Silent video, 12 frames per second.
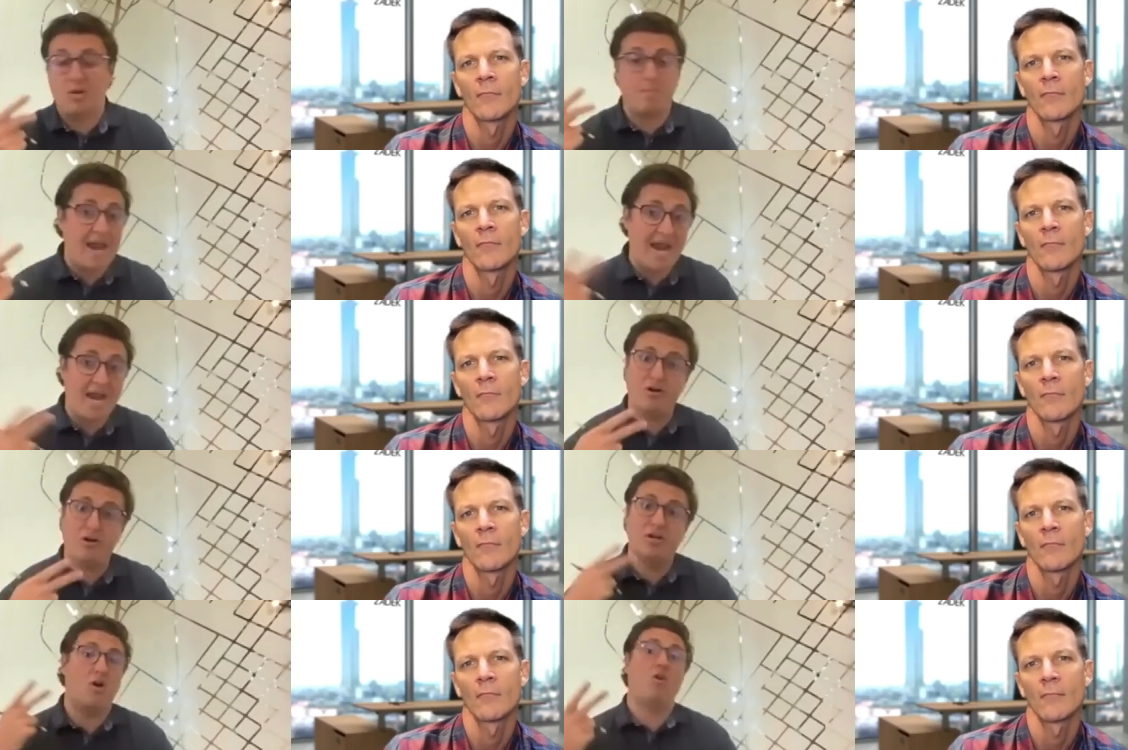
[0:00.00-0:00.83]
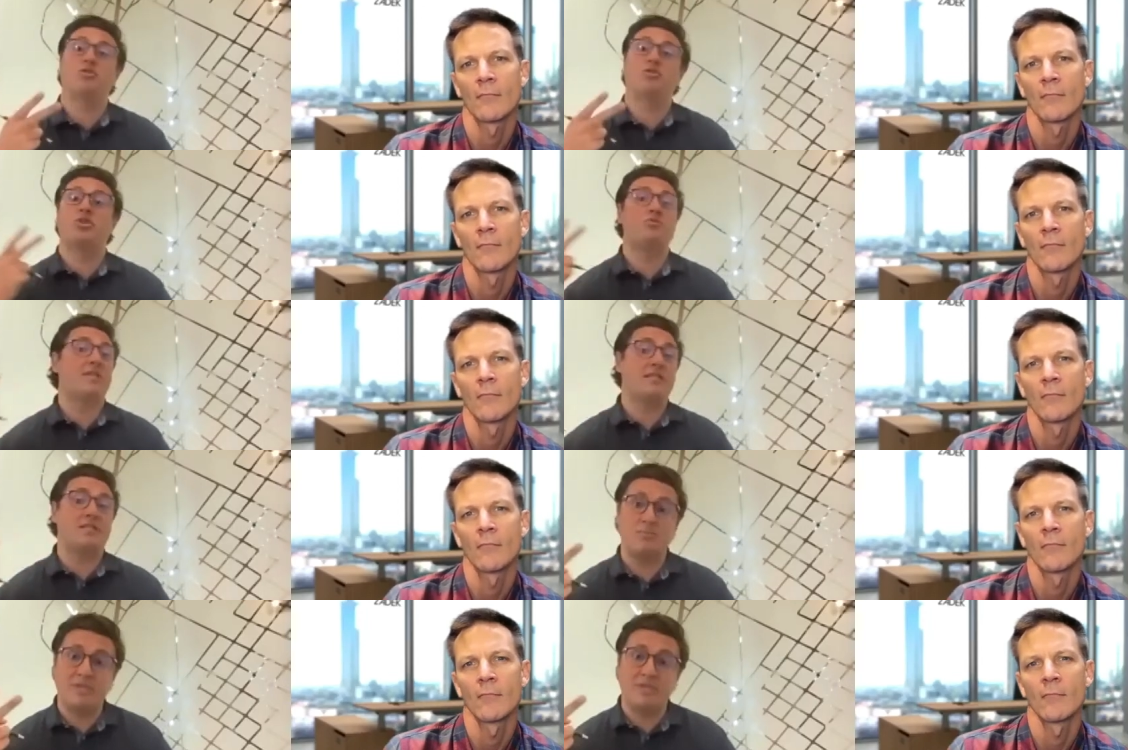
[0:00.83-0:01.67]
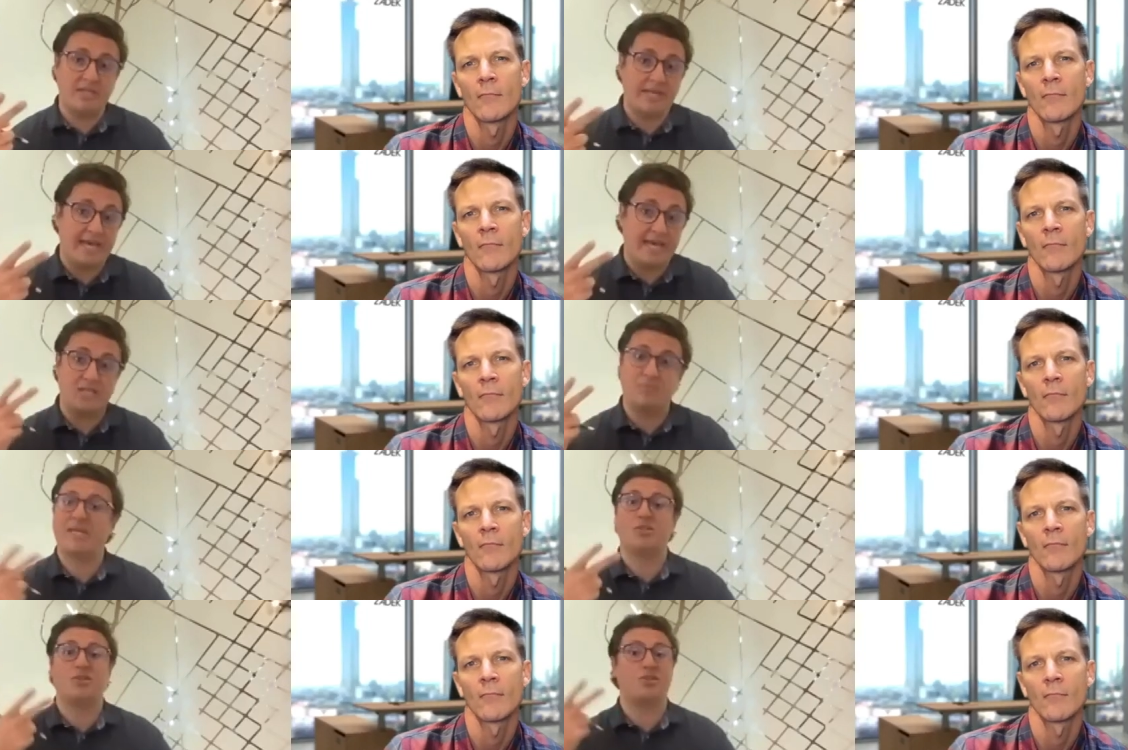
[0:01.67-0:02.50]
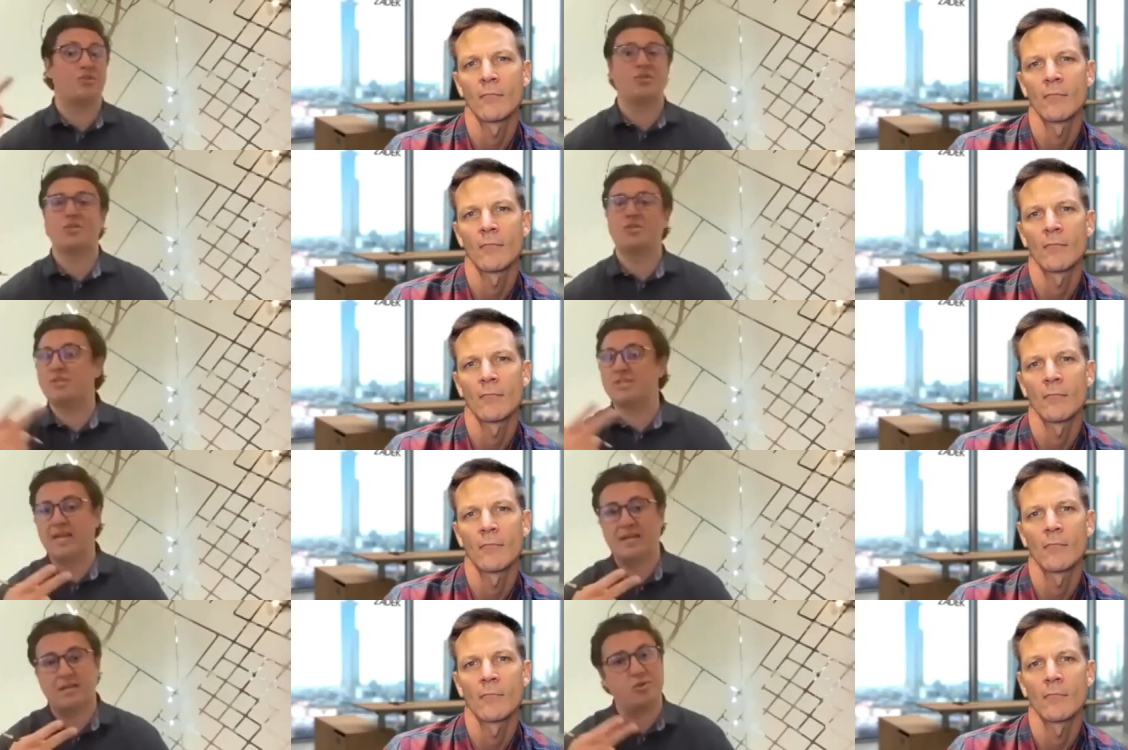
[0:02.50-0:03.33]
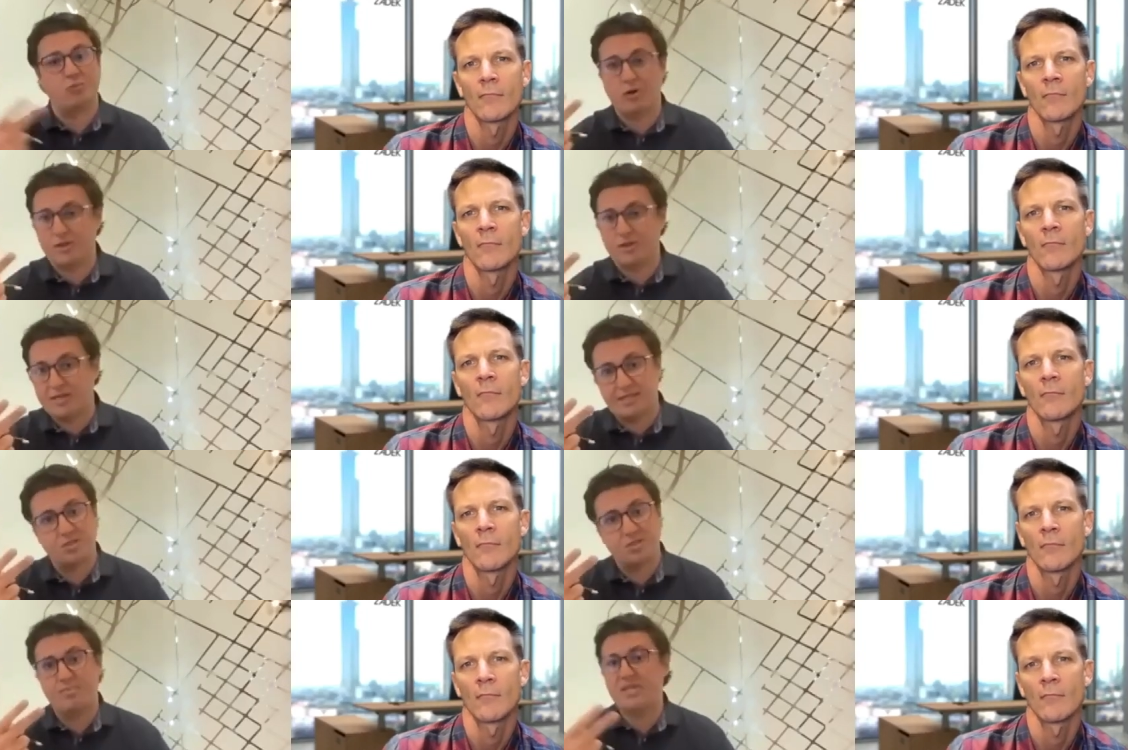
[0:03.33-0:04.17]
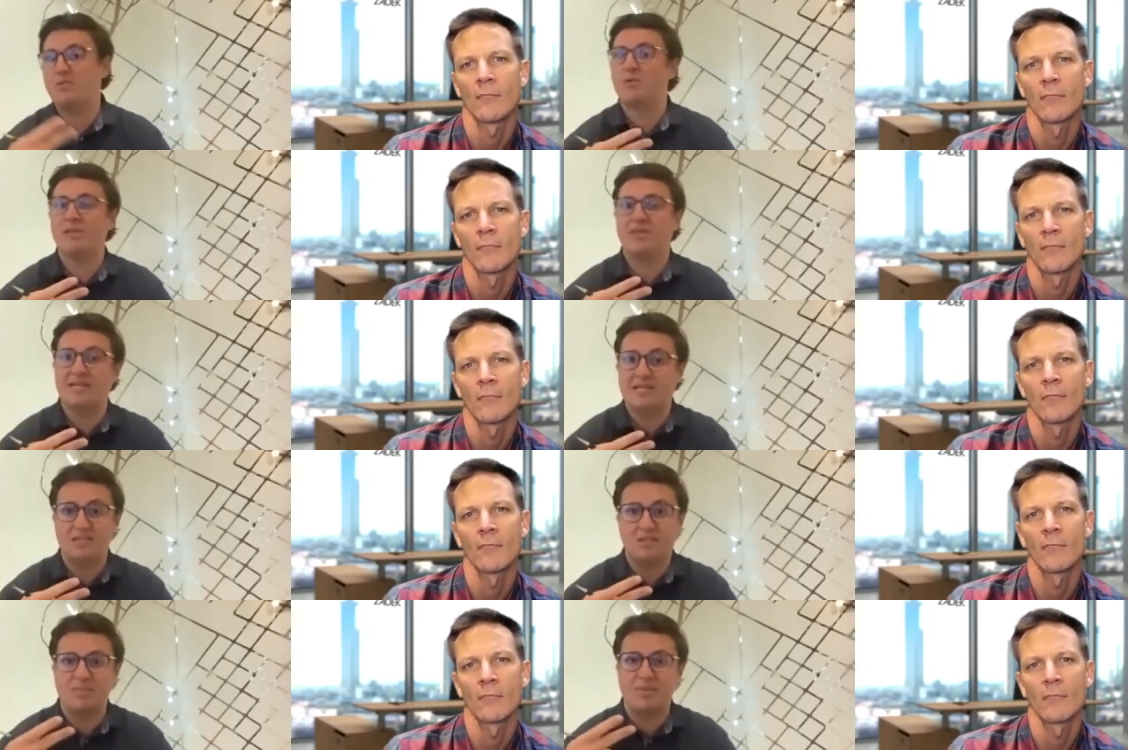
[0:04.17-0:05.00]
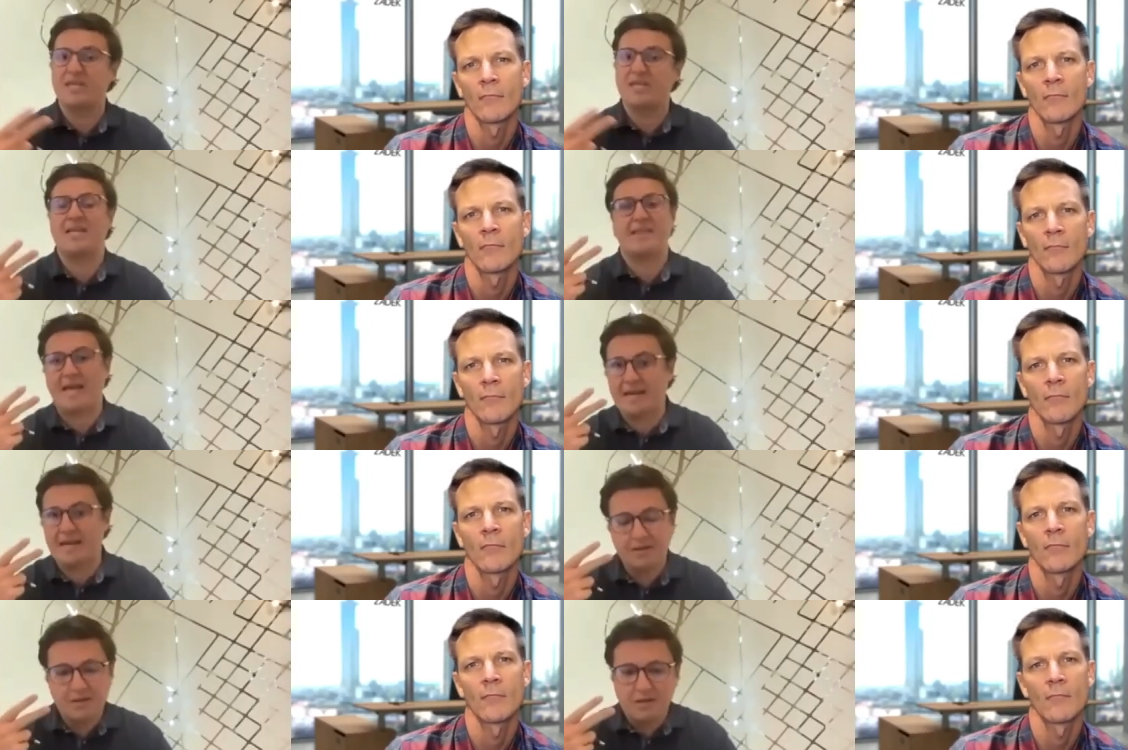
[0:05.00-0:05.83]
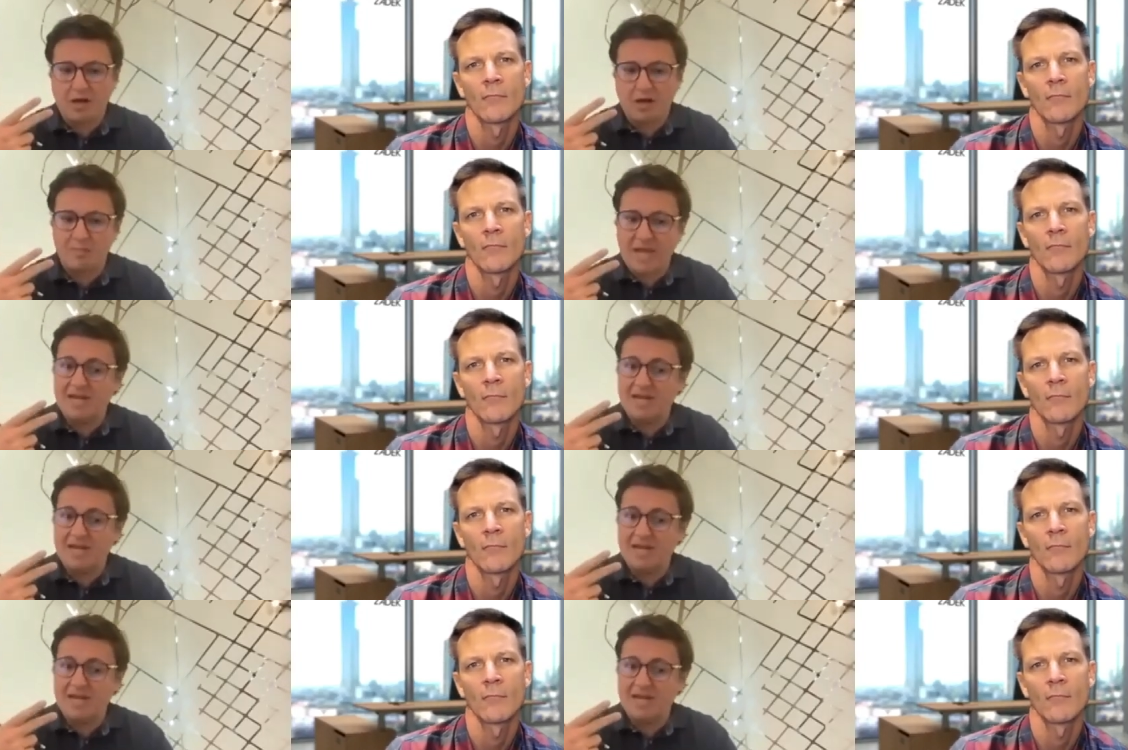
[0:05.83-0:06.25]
Speaker 1: The parent also needs to be engaged, making sure the students getting to where they need to be when they need to be, and that um,